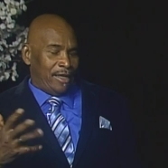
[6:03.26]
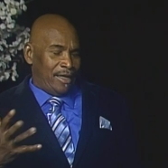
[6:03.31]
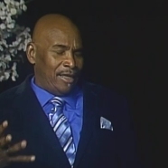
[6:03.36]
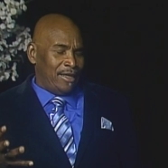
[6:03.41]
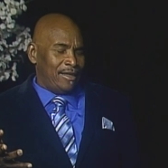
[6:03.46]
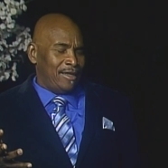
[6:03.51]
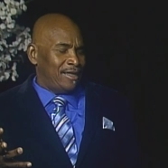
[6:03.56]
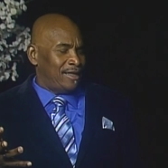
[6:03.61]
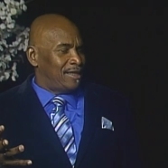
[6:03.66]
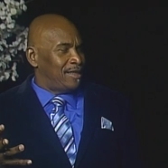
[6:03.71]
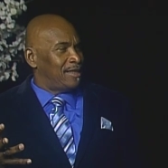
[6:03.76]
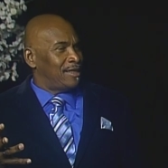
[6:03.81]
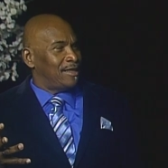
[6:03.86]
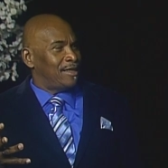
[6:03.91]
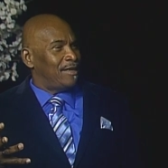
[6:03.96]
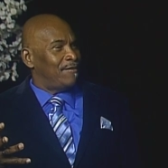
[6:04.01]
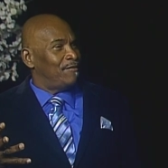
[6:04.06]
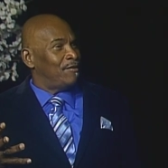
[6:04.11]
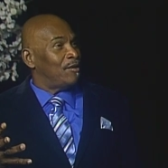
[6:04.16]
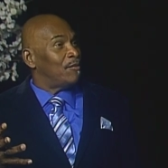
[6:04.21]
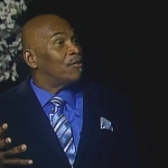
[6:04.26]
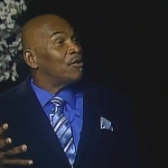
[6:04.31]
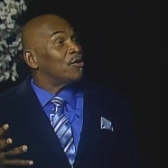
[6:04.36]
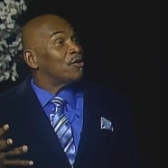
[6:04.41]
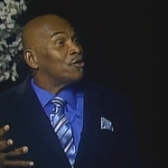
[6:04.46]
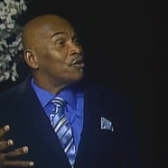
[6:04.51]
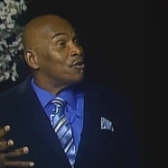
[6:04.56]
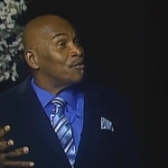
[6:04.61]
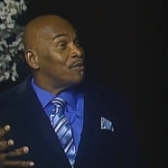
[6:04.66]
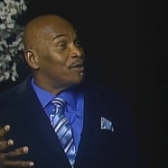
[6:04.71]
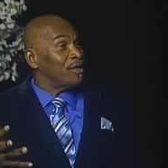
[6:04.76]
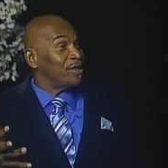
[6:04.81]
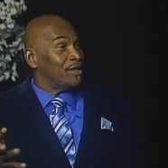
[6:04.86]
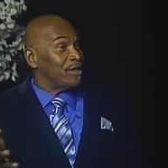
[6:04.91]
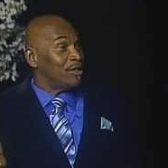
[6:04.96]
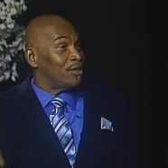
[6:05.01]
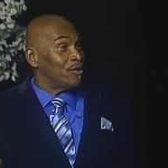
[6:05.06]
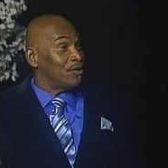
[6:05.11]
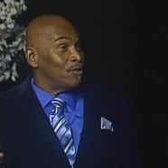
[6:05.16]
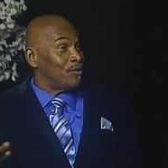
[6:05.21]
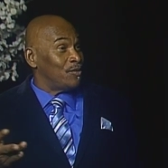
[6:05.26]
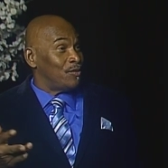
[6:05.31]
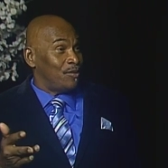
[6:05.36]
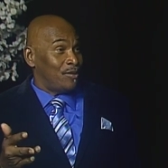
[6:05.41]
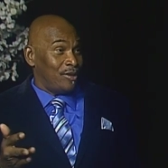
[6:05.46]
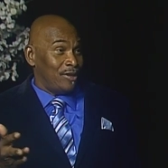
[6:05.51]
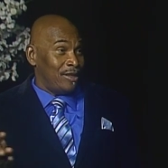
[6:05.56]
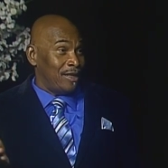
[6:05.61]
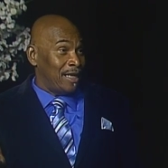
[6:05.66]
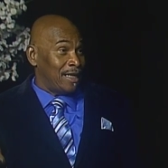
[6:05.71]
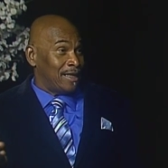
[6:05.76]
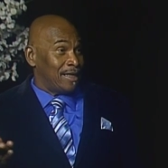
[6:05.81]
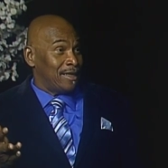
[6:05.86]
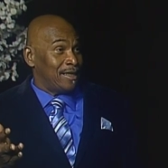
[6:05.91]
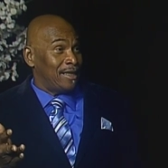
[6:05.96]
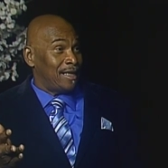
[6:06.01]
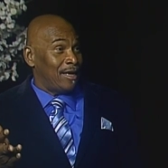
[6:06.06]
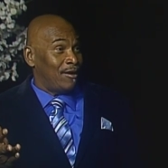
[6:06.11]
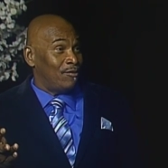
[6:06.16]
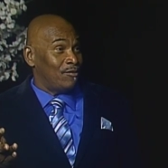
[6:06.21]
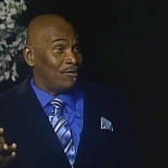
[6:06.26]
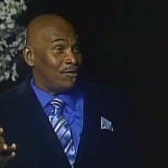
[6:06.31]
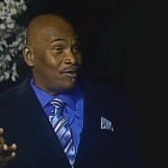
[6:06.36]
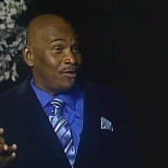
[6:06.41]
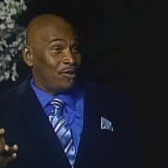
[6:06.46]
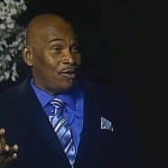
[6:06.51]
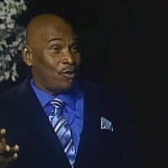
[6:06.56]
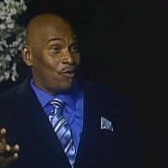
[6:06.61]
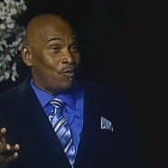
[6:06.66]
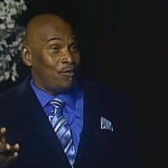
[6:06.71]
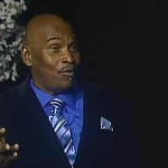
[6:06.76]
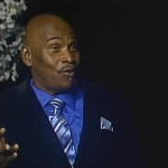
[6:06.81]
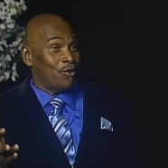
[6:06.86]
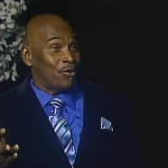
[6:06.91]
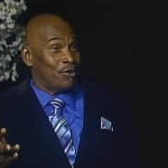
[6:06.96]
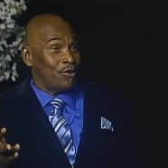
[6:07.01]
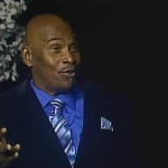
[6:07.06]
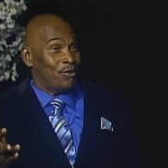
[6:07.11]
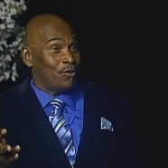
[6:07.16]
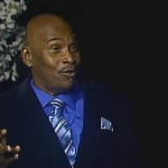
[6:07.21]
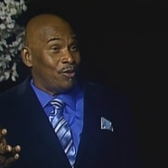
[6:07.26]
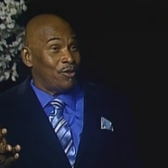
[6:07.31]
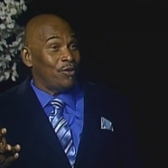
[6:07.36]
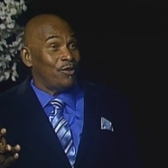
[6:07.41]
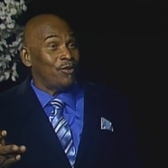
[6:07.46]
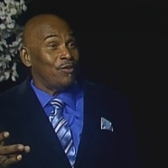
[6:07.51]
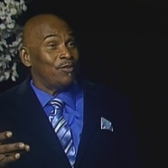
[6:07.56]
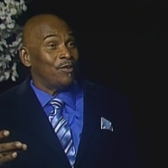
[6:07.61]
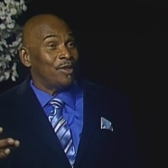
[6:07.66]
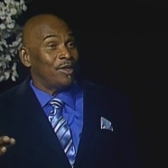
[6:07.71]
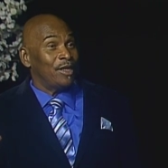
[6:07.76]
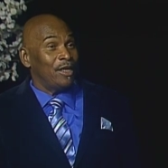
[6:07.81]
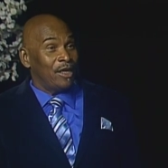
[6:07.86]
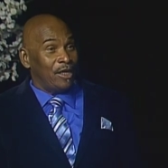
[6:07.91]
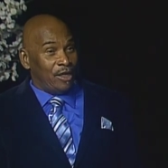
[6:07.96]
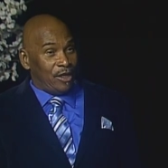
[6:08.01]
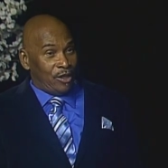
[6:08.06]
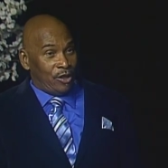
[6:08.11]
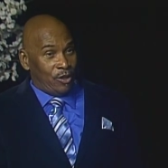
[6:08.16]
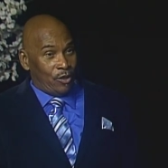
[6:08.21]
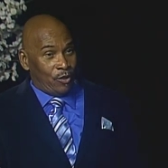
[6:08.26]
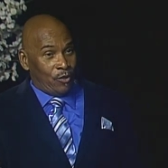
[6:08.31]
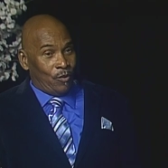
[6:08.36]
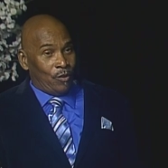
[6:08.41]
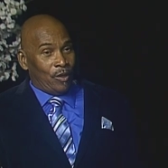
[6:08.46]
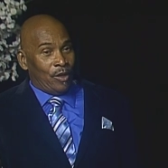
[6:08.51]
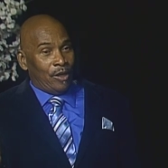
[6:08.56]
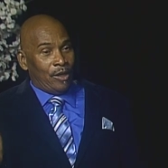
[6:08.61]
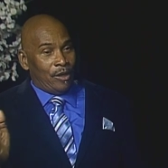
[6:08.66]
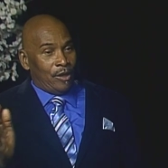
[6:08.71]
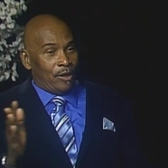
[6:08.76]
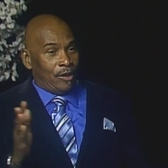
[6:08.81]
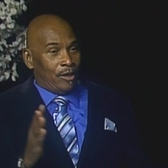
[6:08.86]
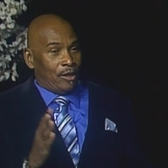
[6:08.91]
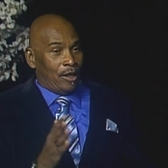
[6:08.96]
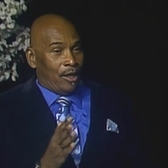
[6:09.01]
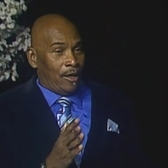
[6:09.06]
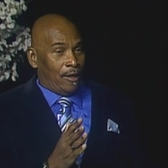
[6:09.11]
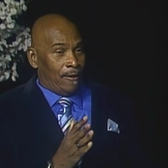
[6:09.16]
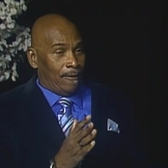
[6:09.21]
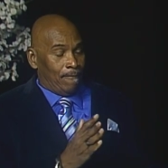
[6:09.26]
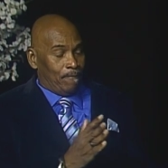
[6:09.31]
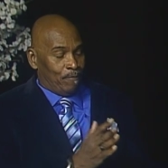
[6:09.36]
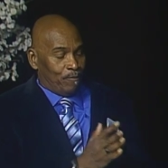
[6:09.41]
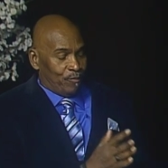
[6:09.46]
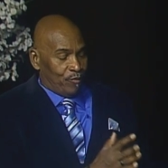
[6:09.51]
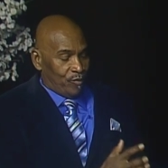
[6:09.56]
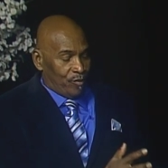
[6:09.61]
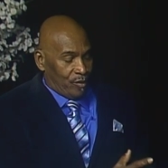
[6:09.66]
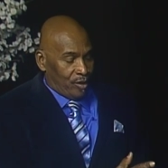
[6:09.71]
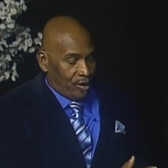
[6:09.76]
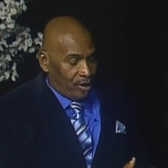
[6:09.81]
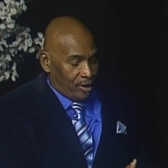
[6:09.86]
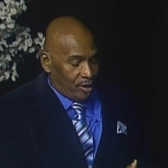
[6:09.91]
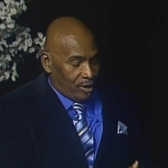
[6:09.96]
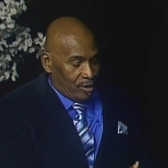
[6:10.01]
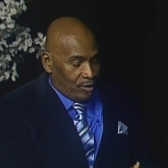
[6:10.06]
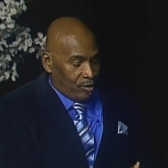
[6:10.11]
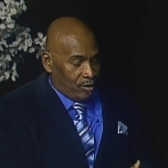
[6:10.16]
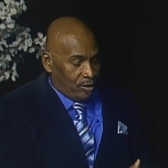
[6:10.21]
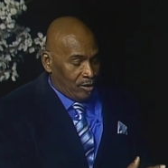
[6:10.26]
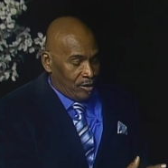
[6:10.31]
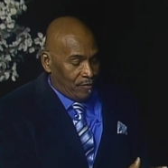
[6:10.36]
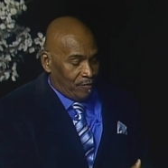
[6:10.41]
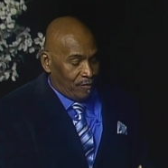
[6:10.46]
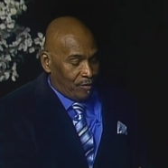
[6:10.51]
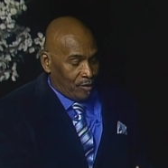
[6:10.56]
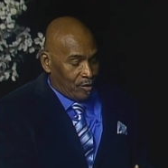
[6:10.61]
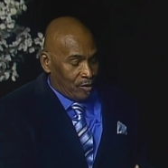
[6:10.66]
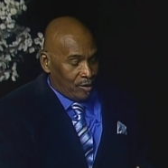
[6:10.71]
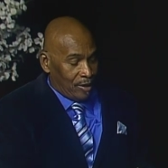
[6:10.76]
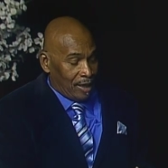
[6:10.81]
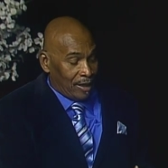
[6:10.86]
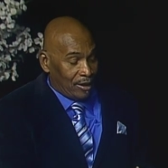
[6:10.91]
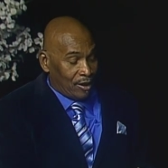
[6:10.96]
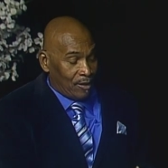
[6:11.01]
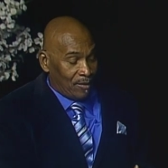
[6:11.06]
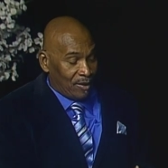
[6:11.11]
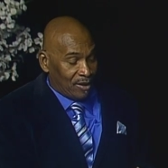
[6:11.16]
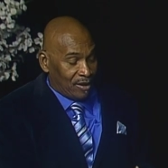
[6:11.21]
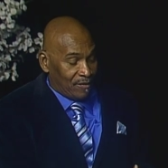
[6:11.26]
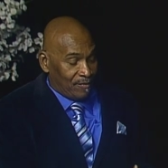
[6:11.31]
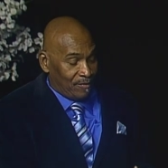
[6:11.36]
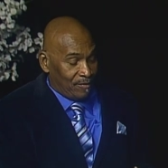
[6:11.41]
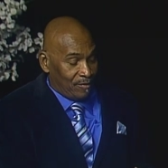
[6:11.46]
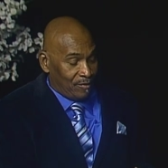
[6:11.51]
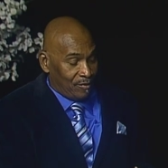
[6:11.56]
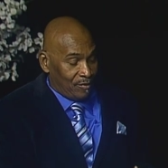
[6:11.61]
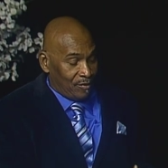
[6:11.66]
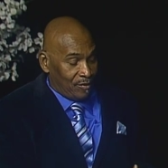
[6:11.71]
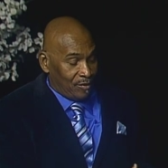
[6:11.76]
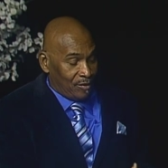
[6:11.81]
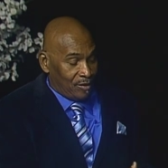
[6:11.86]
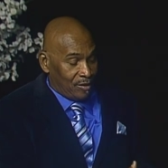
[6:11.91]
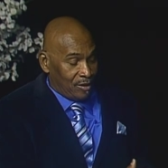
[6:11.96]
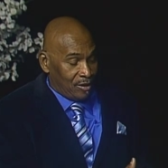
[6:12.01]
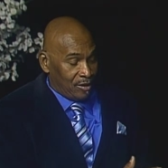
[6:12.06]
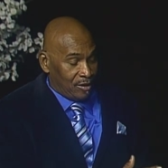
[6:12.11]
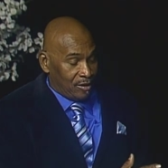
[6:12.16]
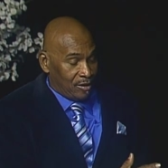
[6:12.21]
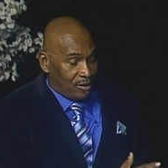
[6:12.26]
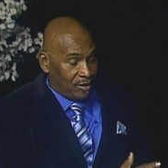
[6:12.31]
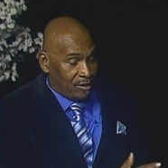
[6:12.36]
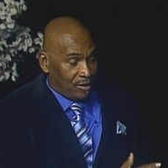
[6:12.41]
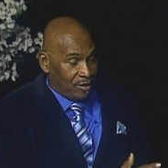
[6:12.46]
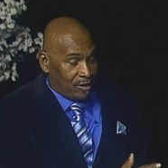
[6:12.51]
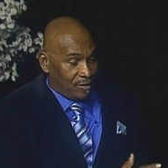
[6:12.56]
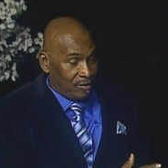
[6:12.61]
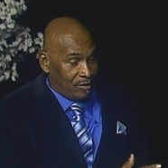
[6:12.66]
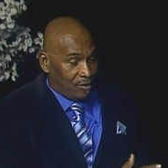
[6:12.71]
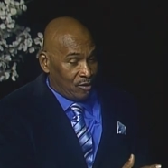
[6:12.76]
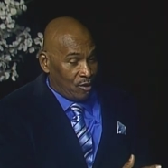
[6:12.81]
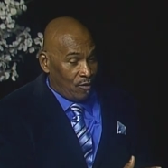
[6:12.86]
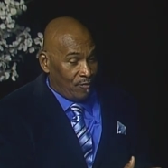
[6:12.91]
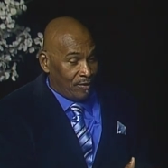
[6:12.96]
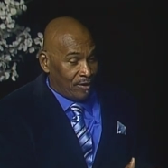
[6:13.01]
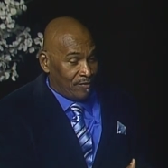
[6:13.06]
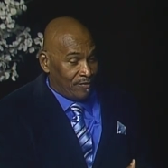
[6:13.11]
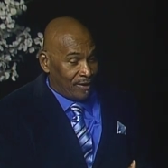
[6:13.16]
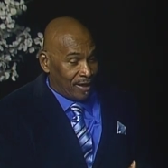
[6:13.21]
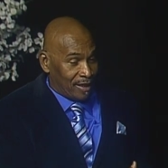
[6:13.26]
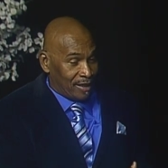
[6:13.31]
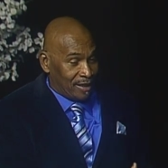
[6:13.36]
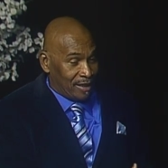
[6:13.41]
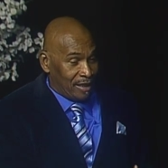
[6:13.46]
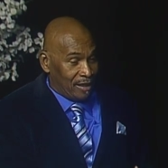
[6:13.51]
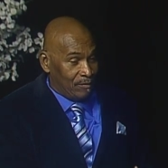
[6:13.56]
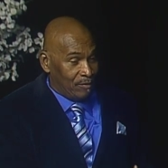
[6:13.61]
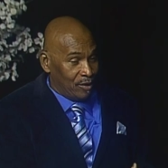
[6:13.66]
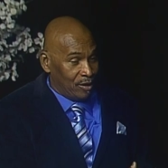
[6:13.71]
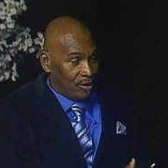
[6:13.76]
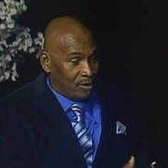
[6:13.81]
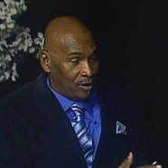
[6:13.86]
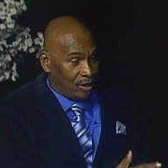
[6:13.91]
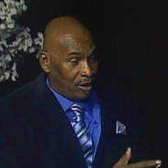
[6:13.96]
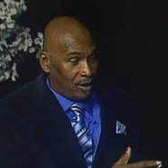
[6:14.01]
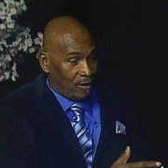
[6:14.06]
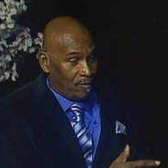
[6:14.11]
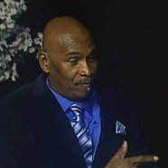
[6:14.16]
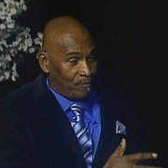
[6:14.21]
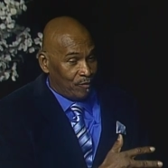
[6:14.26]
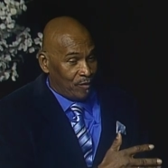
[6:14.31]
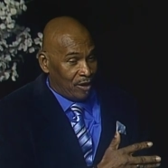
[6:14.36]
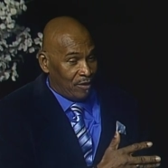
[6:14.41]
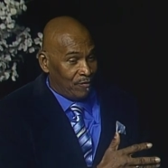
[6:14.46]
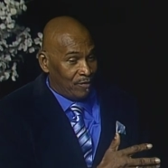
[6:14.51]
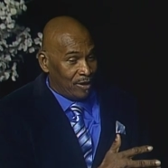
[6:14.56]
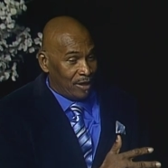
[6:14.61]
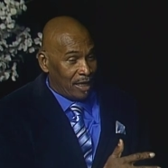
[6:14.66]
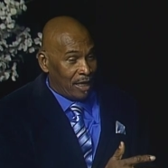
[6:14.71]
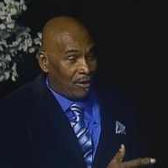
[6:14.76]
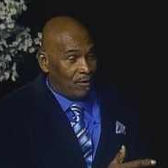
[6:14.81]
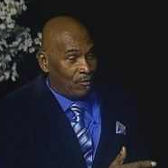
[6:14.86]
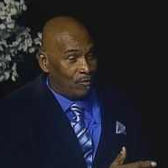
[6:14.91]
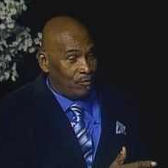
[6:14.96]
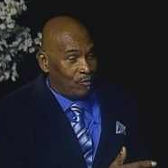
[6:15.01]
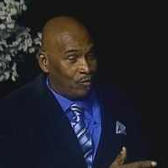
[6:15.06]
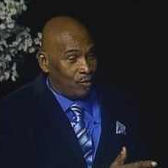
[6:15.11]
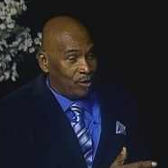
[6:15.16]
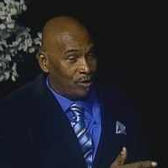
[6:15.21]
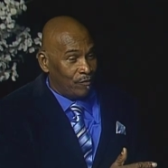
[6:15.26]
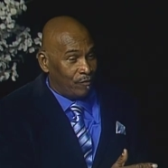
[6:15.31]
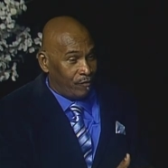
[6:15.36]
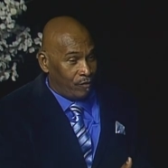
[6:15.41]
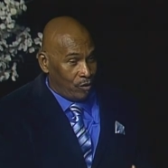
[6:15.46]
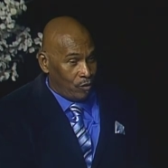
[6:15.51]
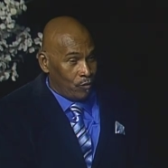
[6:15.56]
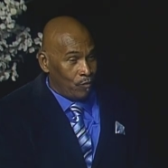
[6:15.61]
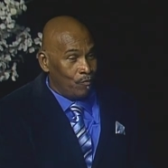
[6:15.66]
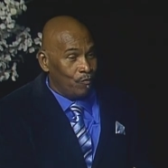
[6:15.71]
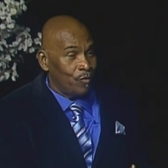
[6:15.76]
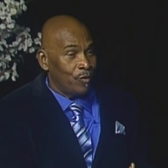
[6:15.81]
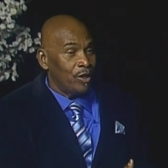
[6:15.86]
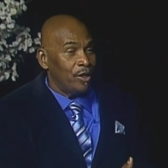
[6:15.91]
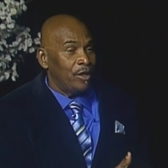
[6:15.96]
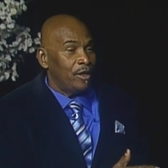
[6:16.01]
And this is giving your personal opinion, so not to sound so personal to you, but you know, um, for, not talking about the, the, the, the COVID vaccine, but um, even now with the flu,